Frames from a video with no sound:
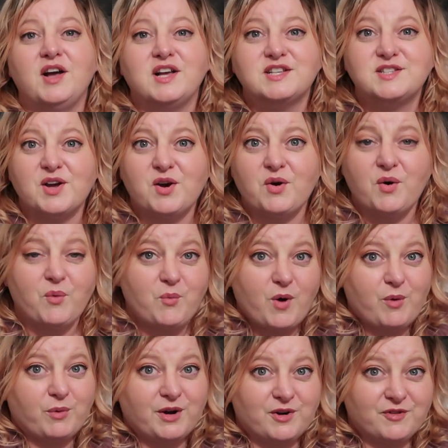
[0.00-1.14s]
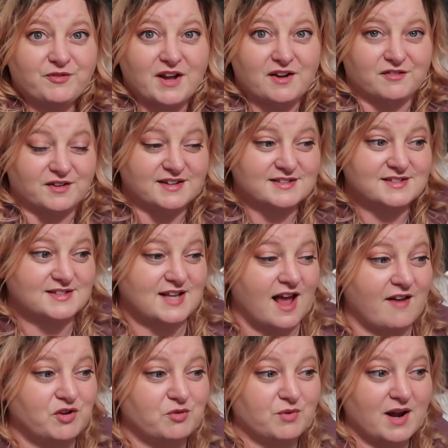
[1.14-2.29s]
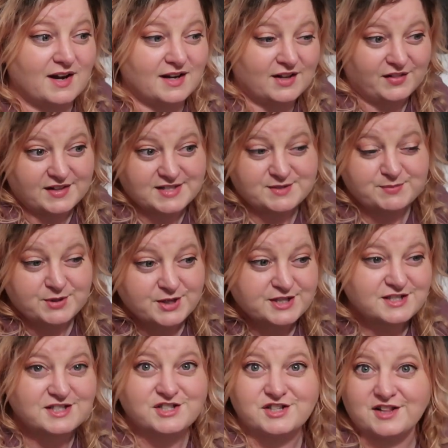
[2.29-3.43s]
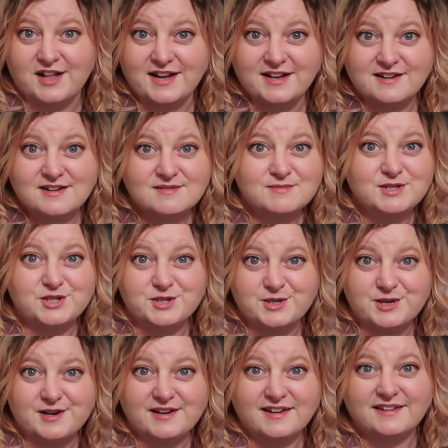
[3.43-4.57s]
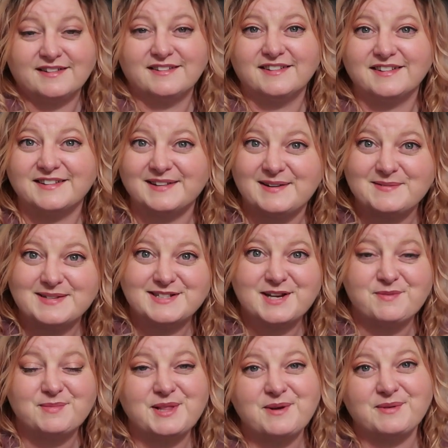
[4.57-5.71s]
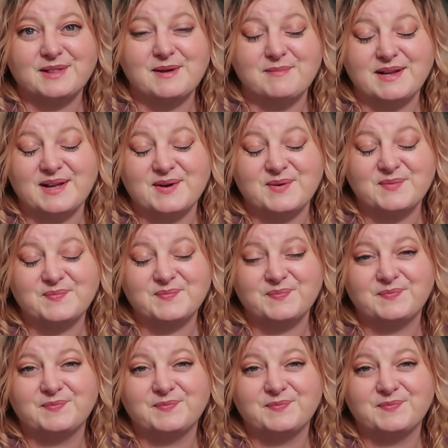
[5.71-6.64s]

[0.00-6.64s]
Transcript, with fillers: So what were your favorites? Have you read any of these books? Did you like them? Did you not? Comment down below and let me know.